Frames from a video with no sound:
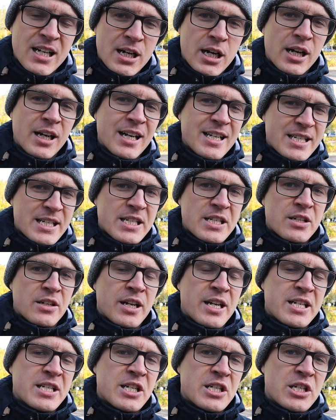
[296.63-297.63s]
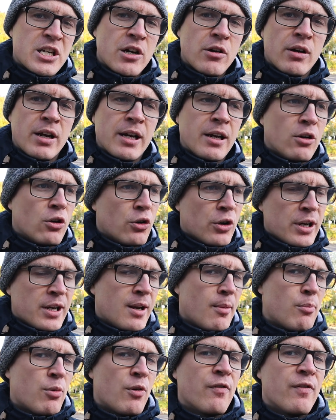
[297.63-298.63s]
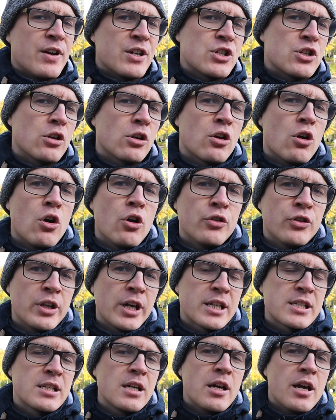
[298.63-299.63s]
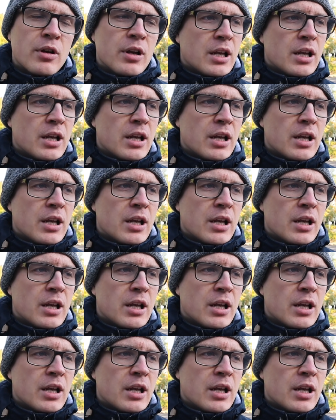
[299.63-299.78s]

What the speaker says: unless it's necessary or in a professional context.